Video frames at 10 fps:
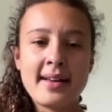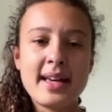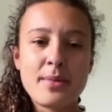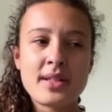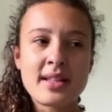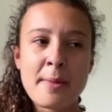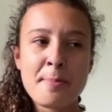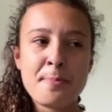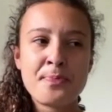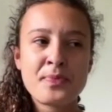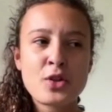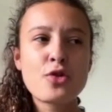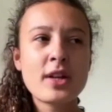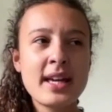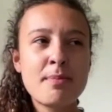it was
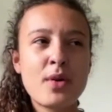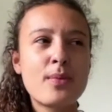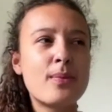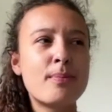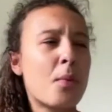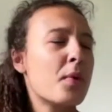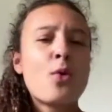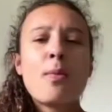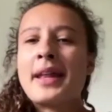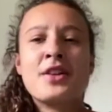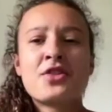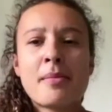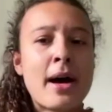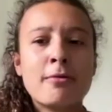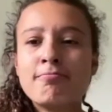tricky, but we all managed
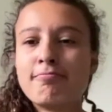somehow.